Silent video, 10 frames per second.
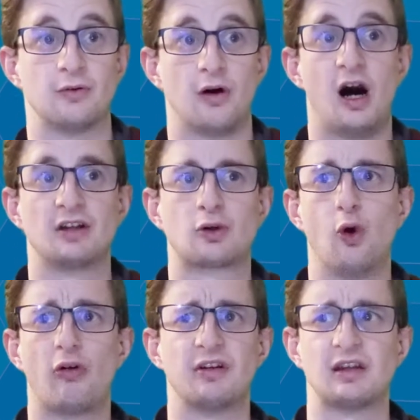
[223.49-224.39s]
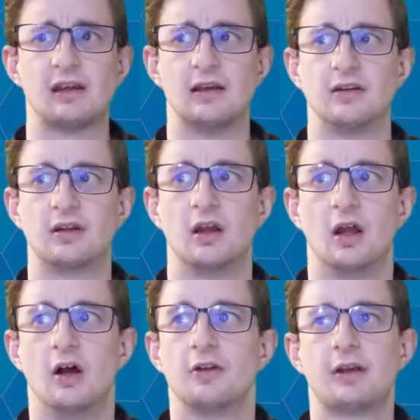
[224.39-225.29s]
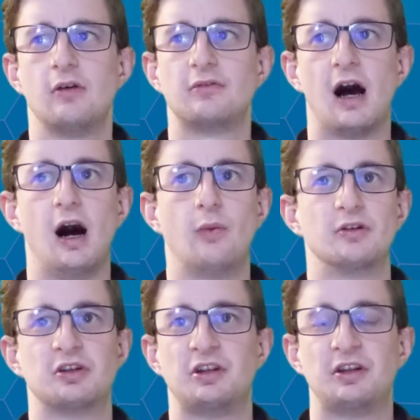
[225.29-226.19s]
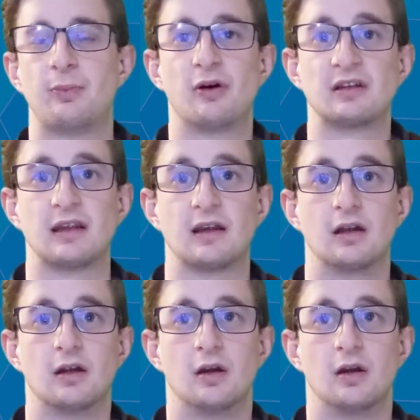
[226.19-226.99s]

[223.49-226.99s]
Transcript: or hardcore as he is. So Dar was just disappointing.